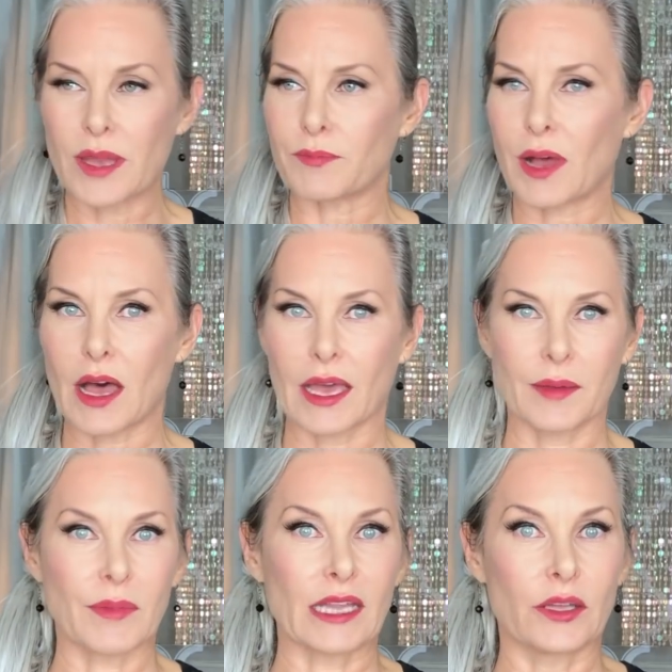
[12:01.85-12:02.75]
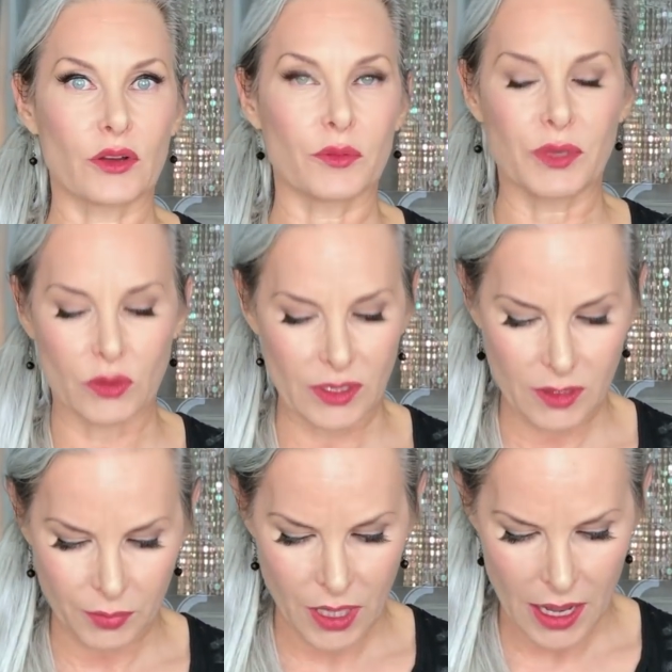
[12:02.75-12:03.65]
went by my local beauty
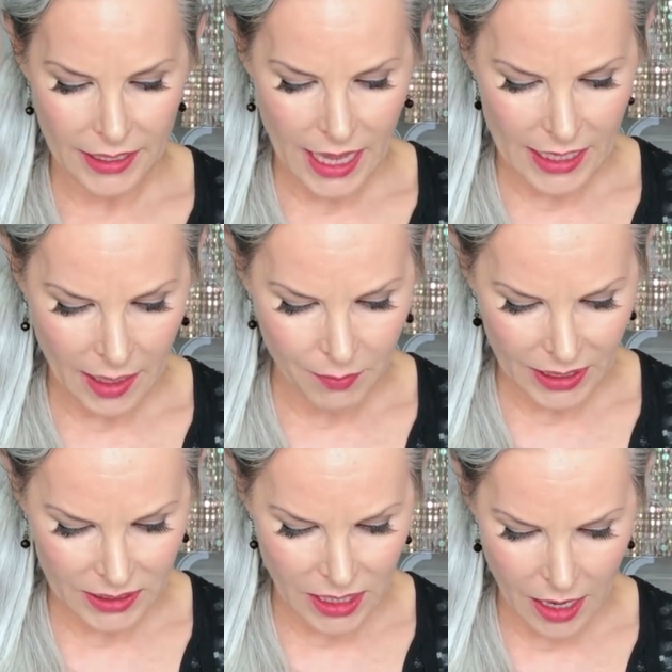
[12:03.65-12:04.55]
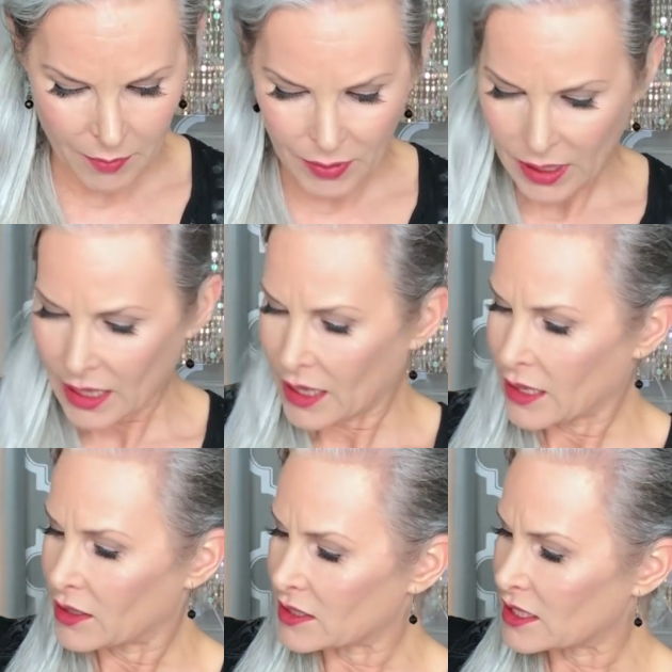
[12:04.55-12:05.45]
supply and I picked up,
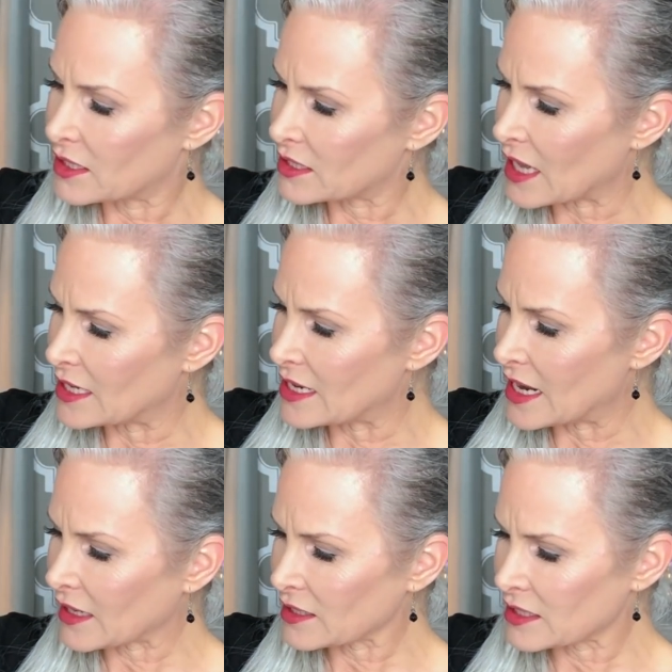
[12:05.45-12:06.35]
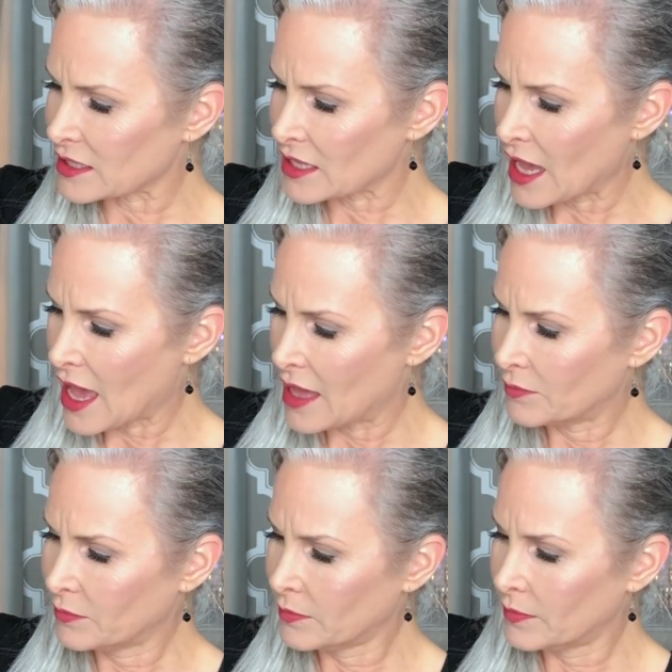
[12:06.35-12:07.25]
this is NYX
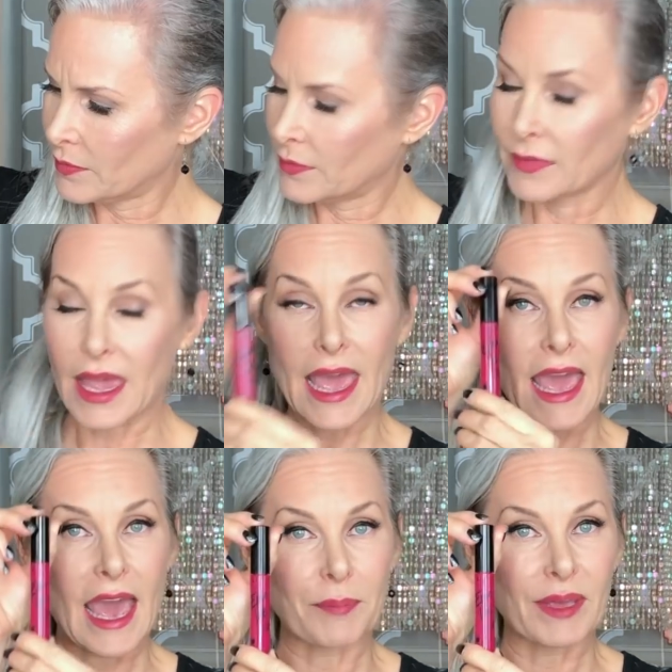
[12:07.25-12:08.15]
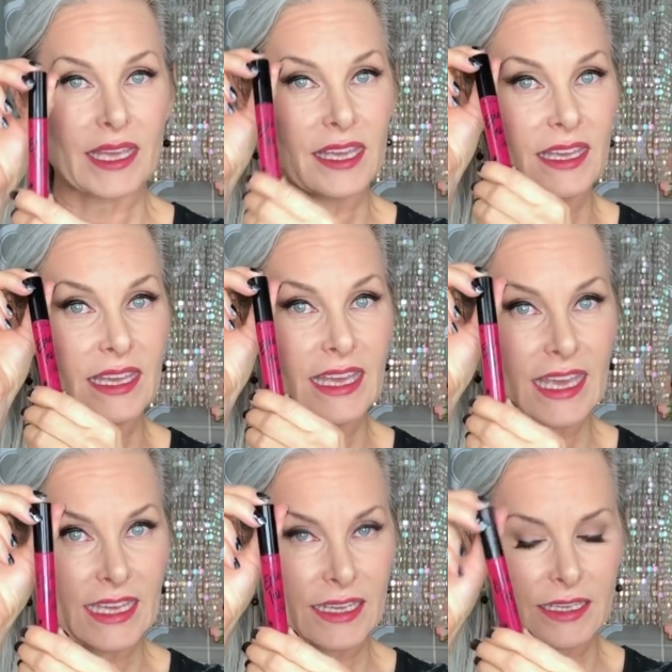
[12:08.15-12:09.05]
Epic
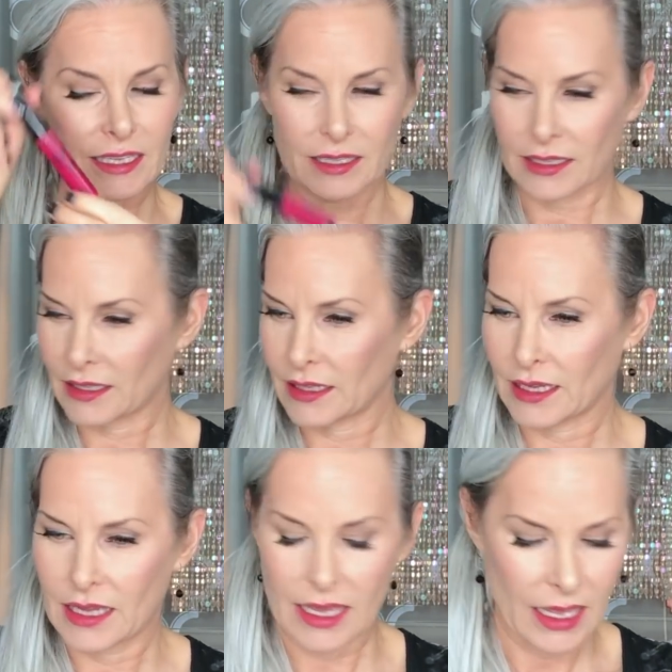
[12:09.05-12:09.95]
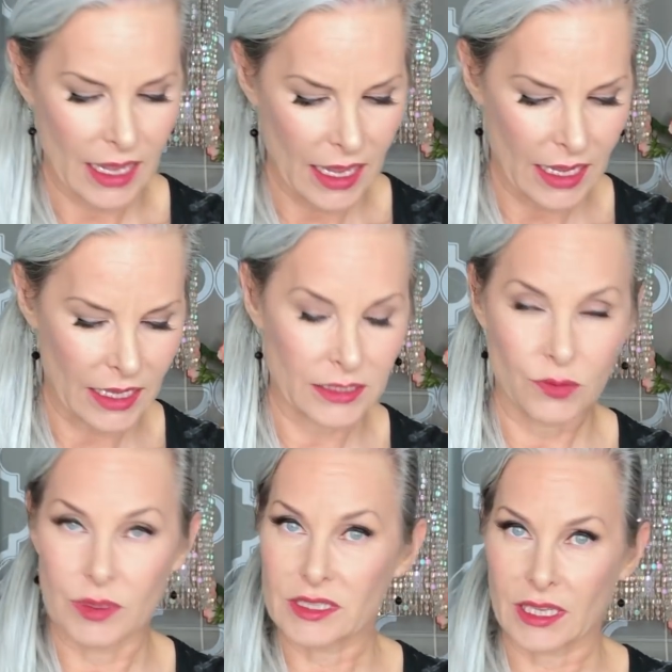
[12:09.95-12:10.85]
Ink. And
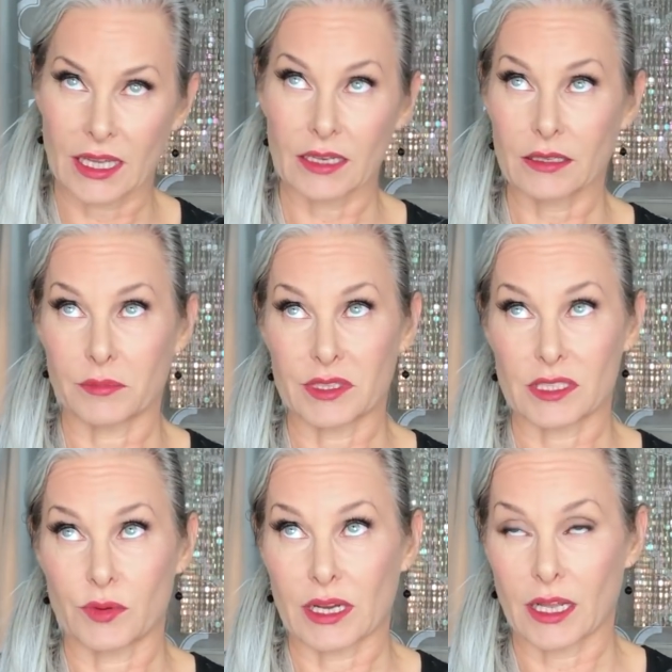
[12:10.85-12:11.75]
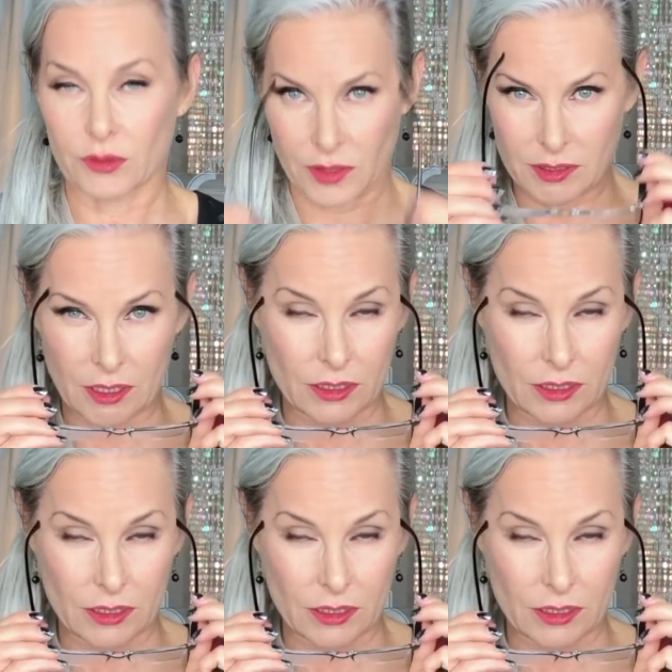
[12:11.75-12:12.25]
once again, let me see what color this